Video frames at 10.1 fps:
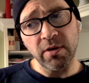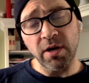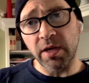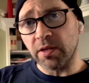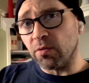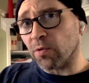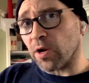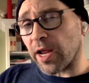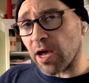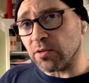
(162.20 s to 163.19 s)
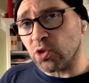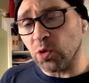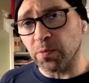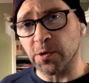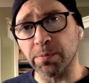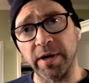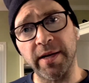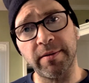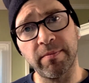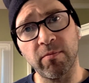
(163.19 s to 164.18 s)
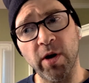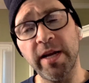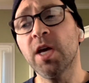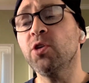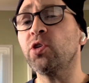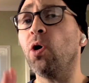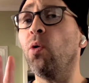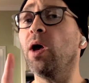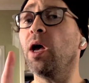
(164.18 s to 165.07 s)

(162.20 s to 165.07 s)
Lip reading: and then run out and super spread, right? So